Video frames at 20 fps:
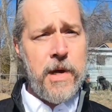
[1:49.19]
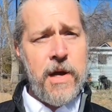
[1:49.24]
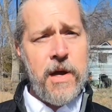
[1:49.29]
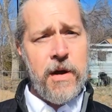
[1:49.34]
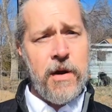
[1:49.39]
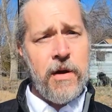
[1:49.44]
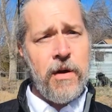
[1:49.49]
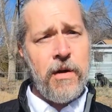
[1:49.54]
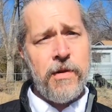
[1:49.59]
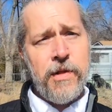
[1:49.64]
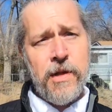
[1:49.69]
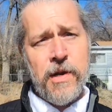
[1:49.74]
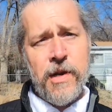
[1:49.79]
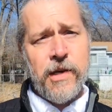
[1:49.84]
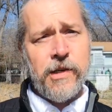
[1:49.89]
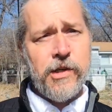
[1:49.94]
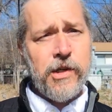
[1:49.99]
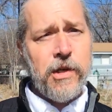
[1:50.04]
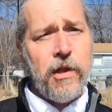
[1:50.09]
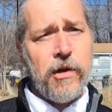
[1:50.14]
here, the
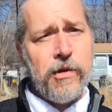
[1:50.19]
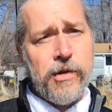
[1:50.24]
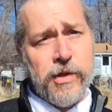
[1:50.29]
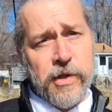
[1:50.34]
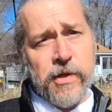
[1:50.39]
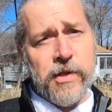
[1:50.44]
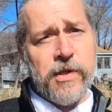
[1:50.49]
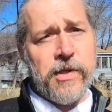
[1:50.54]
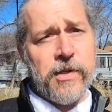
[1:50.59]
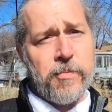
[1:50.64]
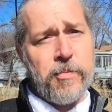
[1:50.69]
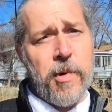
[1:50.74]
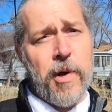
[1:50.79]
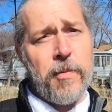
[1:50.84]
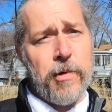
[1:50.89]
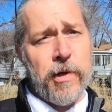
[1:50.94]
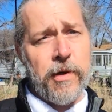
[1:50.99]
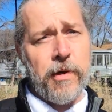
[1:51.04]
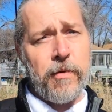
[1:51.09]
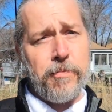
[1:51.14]
next closest
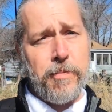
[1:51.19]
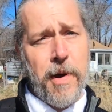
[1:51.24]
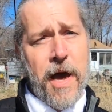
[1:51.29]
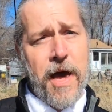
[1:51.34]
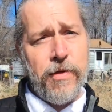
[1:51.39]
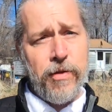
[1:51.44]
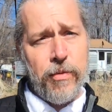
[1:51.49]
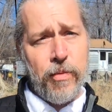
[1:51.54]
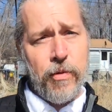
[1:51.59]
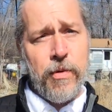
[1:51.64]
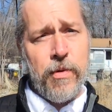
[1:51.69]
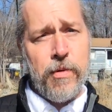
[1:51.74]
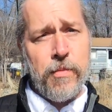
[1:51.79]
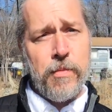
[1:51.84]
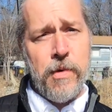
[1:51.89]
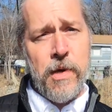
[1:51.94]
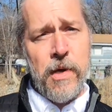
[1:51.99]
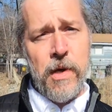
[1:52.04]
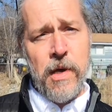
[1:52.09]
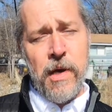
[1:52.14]
public
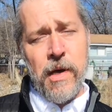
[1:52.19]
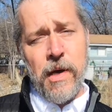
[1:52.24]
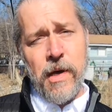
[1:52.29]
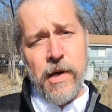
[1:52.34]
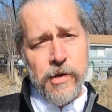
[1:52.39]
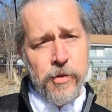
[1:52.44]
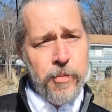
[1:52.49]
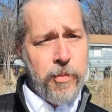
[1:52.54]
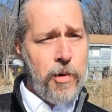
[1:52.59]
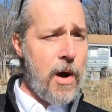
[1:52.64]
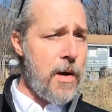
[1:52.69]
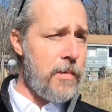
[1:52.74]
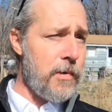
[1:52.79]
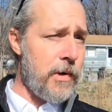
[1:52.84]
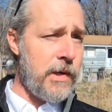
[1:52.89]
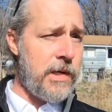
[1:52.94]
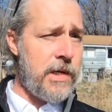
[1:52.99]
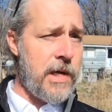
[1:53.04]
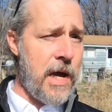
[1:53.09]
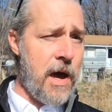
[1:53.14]
bathroom is
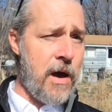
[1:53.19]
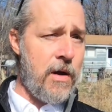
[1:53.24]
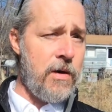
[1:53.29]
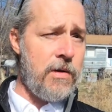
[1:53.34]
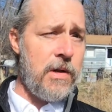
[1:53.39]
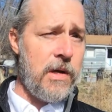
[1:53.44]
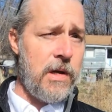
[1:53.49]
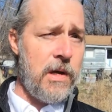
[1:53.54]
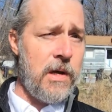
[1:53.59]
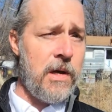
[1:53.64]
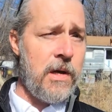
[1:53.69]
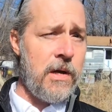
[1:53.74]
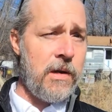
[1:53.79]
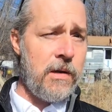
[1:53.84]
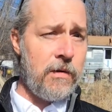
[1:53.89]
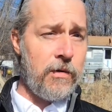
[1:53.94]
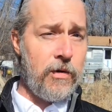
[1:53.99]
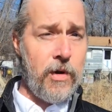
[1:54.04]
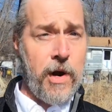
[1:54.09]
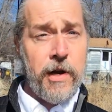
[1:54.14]
probably down
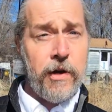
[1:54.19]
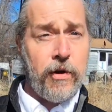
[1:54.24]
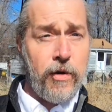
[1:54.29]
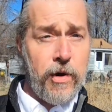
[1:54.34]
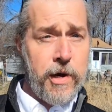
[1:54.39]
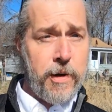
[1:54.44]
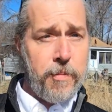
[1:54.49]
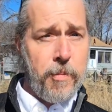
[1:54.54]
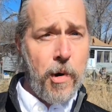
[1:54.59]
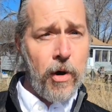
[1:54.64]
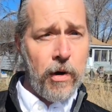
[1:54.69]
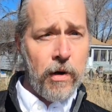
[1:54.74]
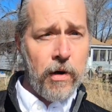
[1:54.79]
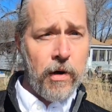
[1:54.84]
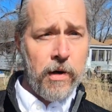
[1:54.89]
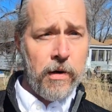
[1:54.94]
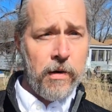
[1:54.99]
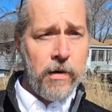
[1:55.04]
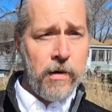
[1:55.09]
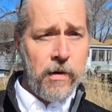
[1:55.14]
in Granite Creek Park,
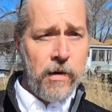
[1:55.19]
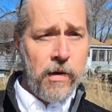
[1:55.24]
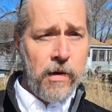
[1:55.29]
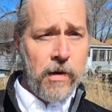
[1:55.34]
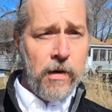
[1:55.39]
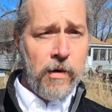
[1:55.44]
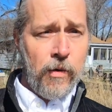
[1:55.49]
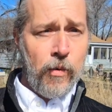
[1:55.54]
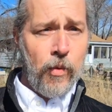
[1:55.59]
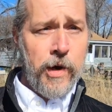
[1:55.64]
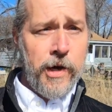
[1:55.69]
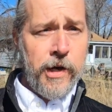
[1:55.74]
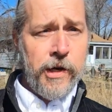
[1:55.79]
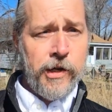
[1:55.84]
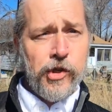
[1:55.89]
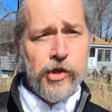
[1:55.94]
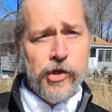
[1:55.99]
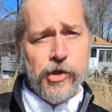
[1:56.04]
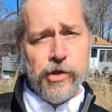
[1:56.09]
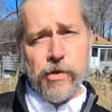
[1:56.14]

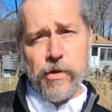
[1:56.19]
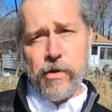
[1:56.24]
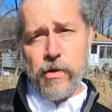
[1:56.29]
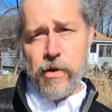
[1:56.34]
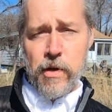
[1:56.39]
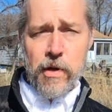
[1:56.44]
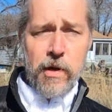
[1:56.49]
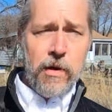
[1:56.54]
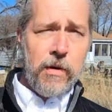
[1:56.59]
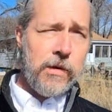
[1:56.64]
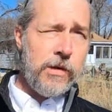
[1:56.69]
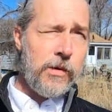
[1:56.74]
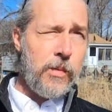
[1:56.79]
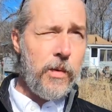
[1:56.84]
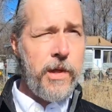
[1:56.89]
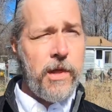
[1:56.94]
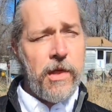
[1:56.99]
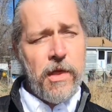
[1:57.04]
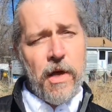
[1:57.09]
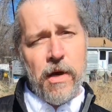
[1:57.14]
which, as
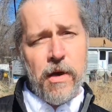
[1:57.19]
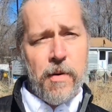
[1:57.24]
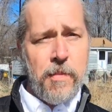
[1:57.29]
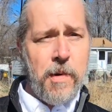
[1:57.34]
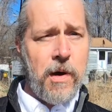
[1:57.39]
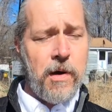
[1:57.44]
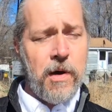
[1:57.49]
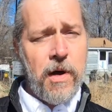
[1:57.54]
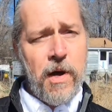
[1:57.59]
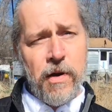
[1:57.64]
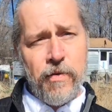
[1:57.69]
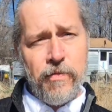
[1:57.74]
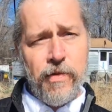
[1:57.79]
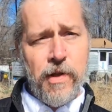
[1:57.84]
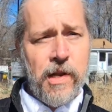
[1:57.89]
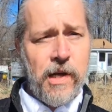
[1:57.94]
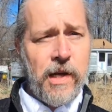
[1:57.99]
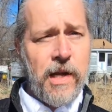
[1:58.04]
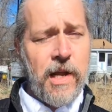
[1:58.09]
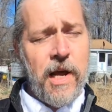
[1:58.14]
we think about kind of
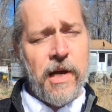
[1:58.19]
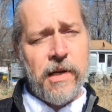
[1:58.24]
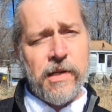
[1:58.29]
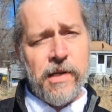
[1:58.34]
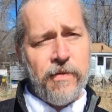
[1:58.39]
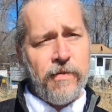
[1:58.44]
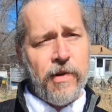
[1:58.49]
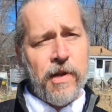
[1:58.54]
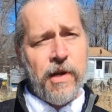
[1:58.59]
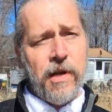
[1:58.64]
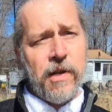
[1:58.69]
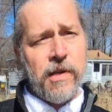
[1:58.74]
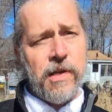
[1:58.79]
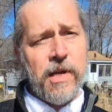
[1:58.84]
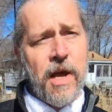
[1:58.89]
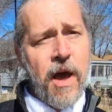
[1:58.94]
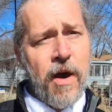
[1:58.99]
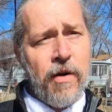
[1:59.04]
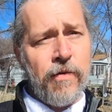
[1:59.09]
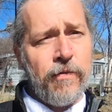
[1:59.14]
the connectivity in
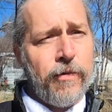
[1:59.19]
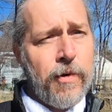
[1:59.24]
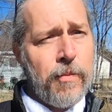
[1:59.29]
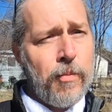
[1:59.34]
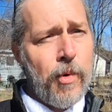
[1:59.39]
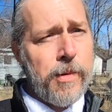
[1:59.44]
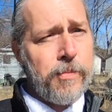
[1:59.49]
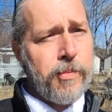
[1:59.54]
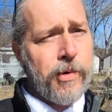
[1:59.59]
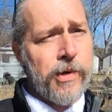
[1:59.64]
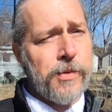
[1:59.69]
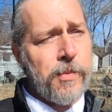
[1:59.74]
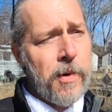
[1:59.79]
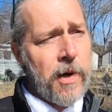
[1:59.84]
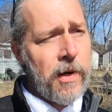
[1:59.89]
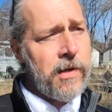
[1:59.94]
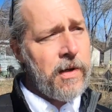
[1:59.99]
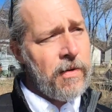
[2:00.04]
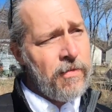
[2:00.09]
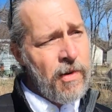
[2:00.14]
town, from one
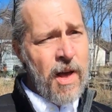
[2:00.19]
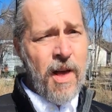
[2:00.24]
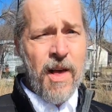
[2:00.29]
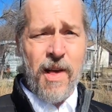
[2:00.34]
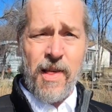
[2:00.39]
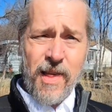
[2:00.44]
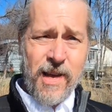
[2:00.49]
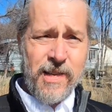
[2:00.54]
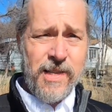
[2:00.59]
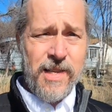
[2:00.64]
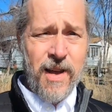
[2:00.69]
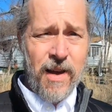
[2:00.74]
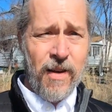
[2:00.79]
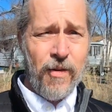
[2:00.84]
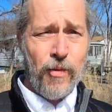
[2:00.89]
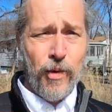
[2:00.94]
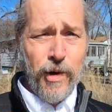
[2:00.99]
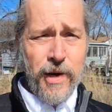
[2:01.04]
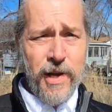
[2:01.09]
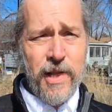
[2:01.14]
perspective, that's
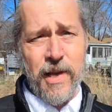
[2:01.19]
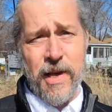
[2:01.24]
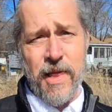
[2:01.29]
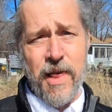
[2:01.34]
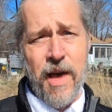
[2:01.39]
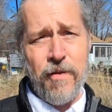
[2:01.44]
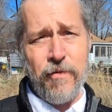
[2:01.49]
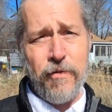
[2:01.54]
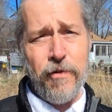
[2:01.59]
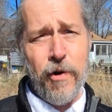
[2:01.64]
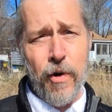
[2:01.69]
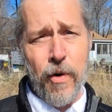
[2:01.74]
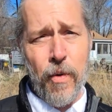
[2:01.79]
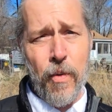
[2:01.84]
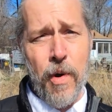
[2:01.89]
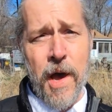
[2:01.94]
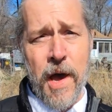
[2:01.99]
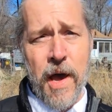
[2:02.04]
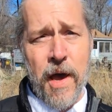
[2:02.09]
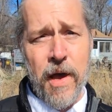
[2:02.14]
not really that far
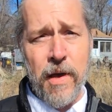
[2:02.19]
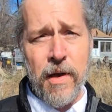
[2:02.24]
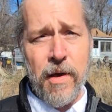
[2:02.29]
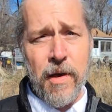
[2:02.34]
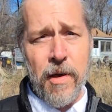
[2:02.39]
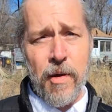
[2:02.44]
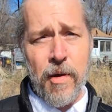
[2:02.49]
away.